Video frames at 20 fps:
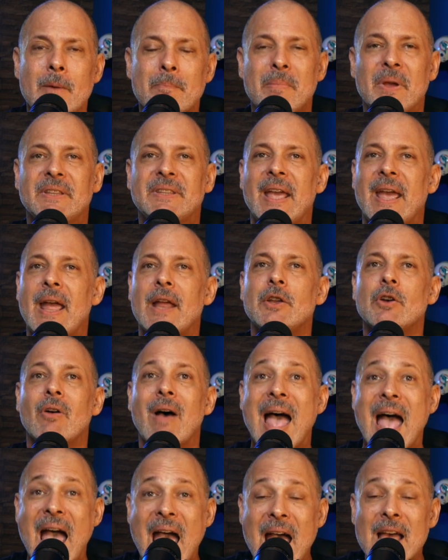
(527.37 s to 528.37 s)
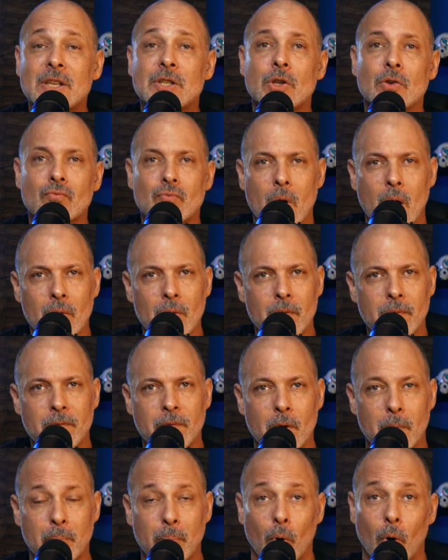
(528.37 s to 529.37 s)
McDaniel has to run the
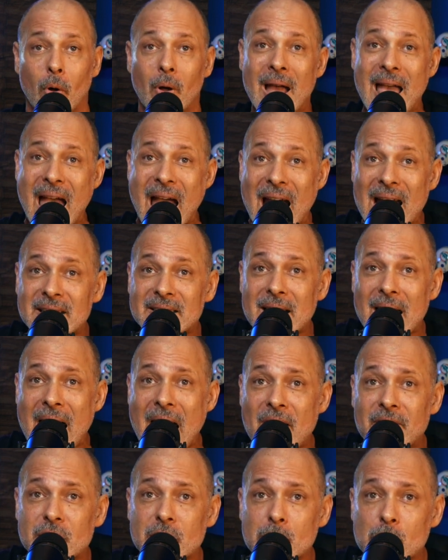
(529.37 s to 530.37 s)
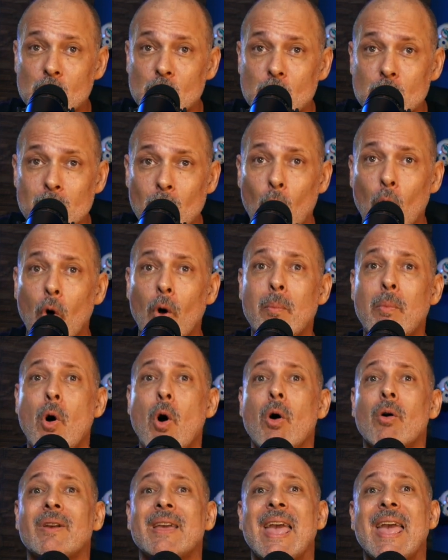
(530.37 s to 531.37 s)
football, has to have some small
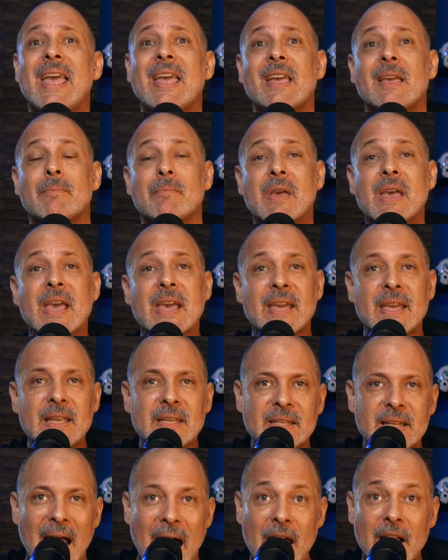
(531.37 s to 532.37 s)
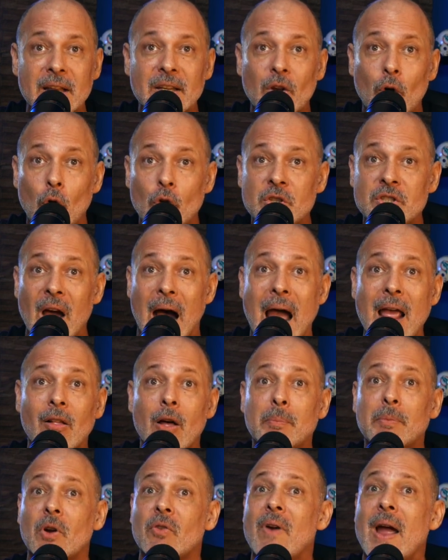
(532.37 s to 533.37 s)
ball game. He's got to dial
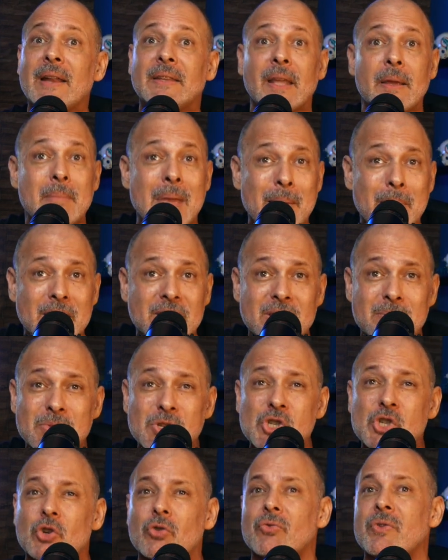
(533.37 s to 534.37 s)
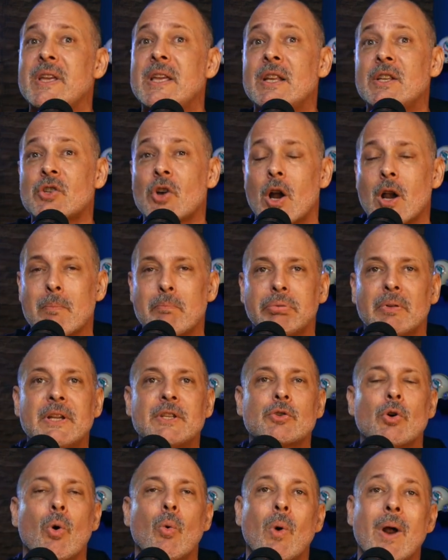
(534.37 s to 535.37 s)
up the right thing, maybe some screens on a
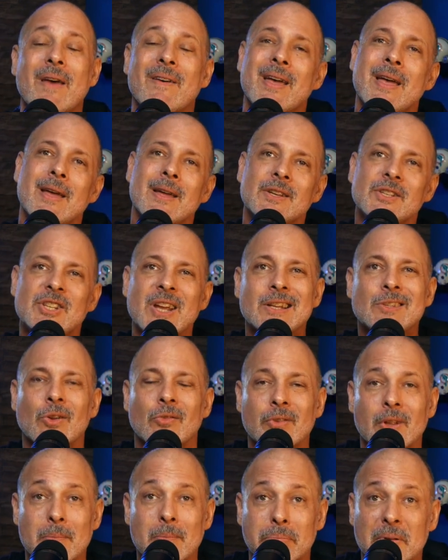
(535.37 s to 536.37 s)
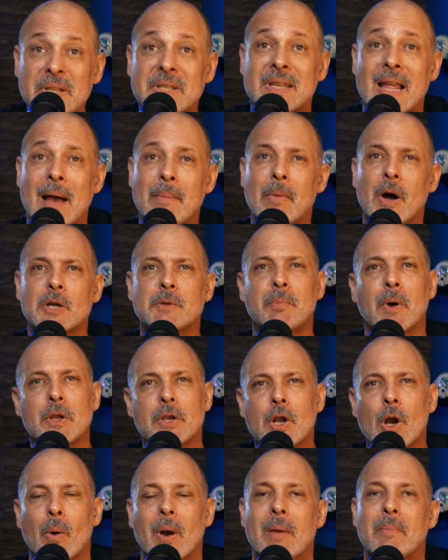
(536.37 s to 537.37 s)
blitz or whatever. Jets don't really blitz that much, but
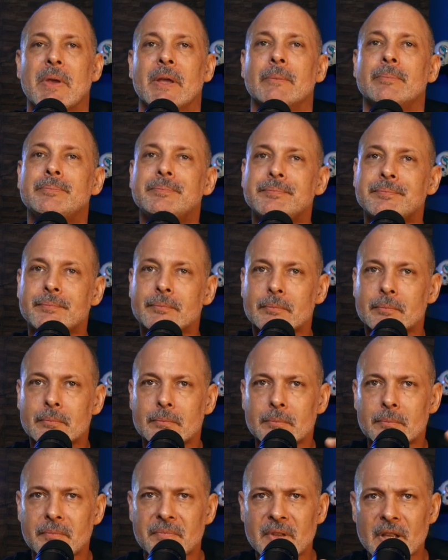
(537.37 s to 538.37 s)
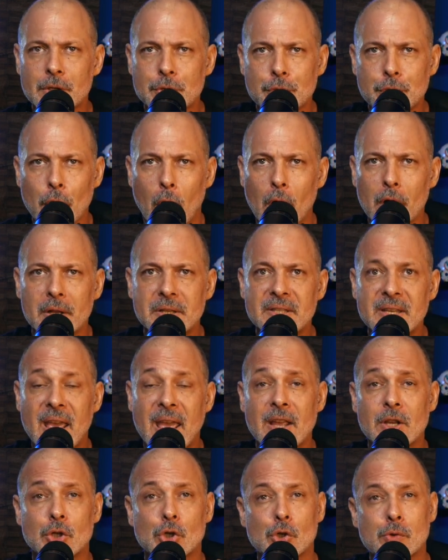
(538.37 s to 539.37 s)
you know what I mean. It's going to
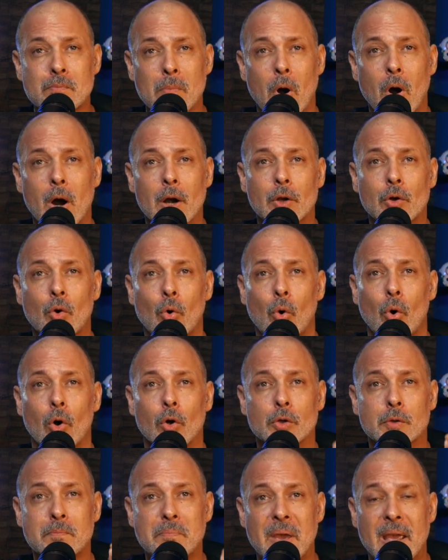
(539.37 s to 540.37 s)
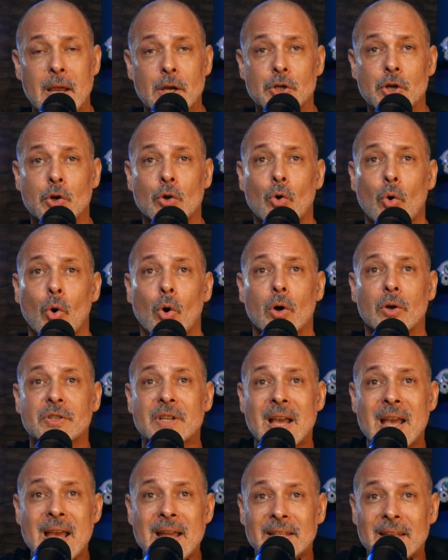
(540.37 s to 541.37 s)
take smart calls, patient calls
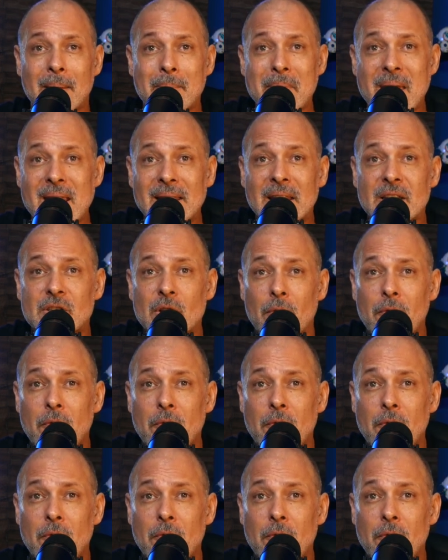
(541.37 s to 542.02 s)
to make this a